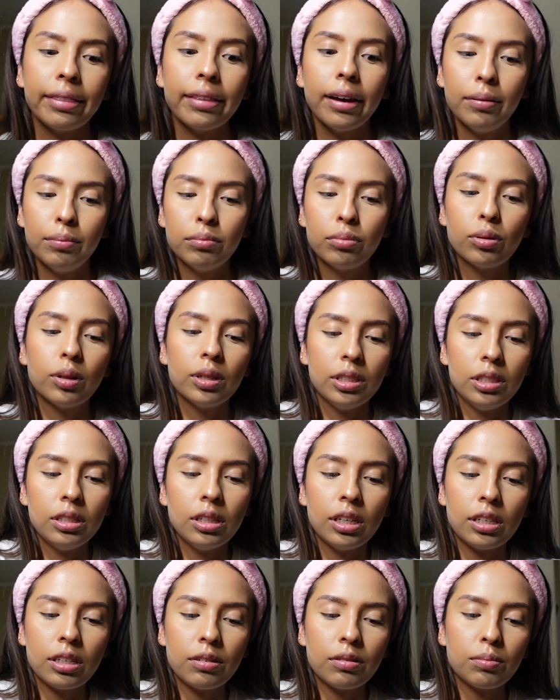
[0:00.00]
I'm
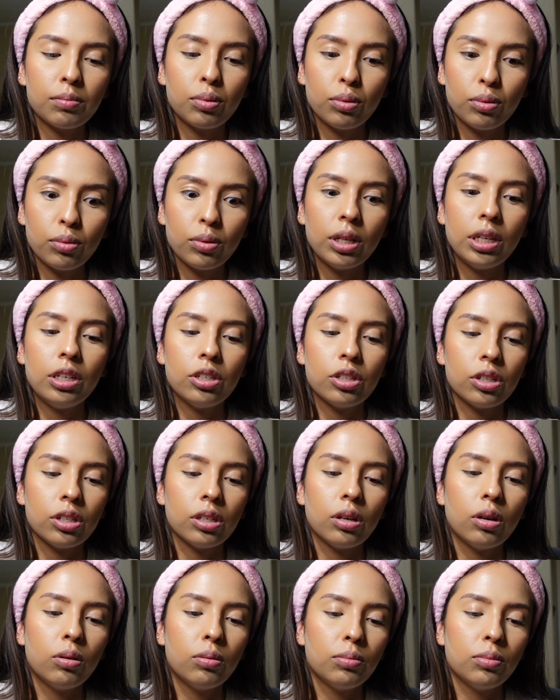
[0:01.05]
pretty sure
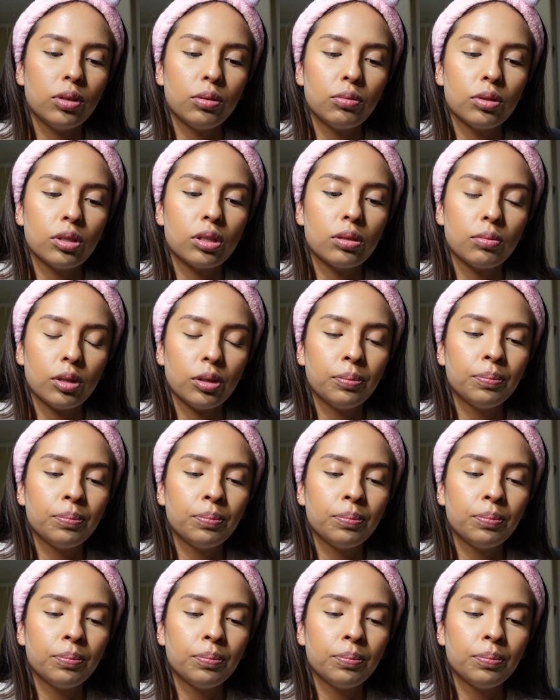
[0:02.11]
homeboy was smart.